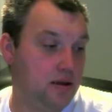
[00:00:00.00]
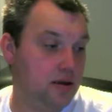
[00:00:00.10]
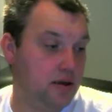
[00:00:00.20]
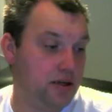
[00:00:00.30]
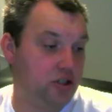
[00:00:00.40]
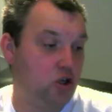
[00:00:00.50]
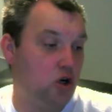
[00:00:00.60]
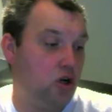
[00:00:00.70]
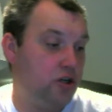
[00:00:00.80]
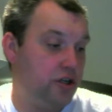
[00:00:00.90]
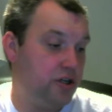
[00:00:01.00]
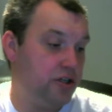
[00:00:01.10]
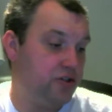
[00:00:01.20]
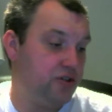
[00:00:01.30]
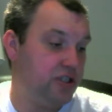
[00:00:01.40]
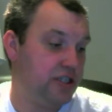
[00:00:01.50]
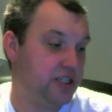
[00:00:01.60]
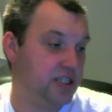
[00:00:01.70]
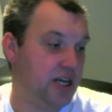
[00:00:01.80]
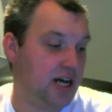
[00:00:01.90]
It's called
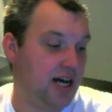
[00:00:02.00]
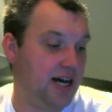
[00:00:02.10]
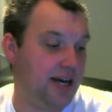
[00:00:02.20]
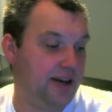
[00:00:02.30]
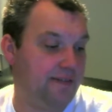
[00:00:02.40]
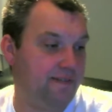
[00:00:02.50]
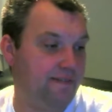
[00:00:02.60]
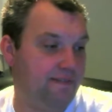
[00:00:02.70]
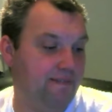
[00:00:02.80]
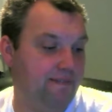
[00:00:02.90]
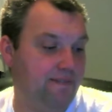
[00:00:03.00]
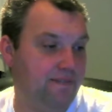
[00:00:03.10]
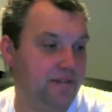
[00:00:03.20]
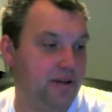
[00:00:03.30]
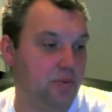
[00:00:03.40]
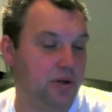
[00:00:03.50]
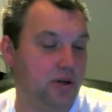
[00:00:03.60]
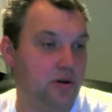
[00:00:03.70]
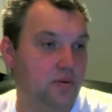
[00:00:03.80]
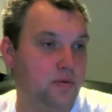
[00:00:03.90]
360i. There we go.